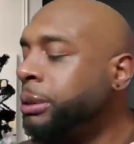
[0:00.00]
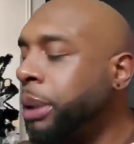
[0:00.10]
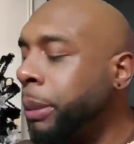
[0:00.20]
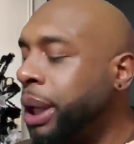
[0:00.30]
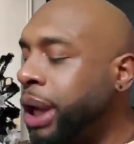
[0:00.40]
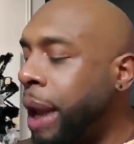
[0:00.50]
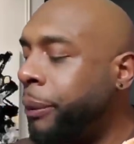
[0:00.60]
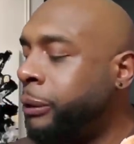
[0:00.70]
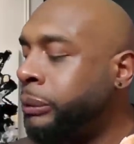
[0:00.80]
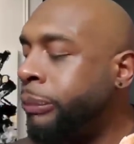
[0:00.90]
Let me give me a
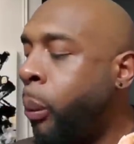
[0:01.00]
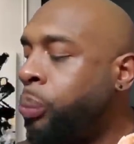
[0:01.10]
napkin.